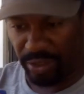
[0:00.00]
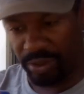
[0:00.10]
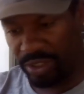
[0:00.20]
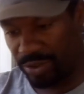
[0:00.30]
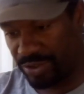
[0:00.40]
You
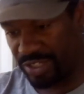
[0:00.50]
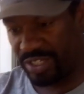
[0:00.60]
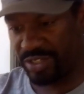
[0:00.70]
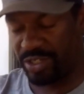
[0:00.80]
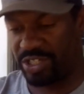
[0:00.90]
can use this
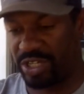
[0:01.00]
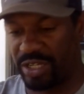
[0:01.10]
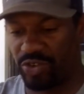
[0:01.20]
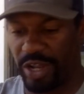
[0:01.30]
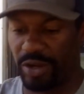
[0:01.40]
as a jig
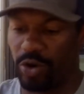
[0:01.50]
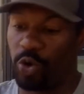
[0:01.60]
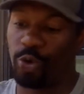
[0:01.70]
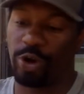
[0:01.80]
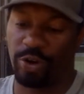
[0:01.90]
trailer
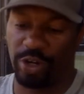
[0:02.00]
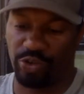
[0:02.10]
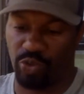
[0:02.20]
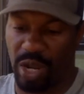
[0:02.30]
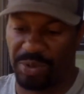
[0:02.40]
or on a
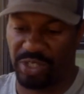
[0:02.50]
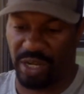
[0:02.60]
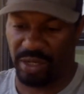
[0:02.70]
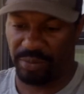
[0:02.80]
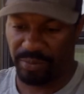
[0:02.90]
drop
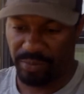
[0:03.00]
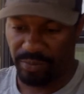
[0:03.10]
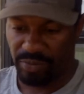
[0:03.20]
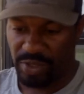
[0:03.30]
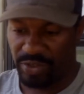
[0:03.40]
shot.
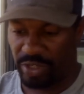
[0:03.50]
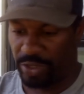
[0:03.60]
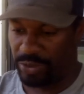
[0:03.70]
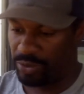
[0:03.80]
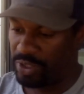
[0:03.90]

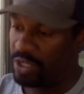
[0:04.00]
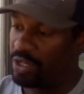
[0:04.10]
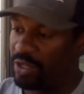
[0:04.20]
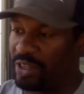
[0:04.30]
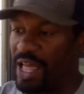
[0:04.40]
So
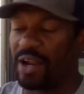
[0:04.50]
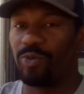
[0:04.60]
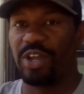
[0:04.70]
a lot of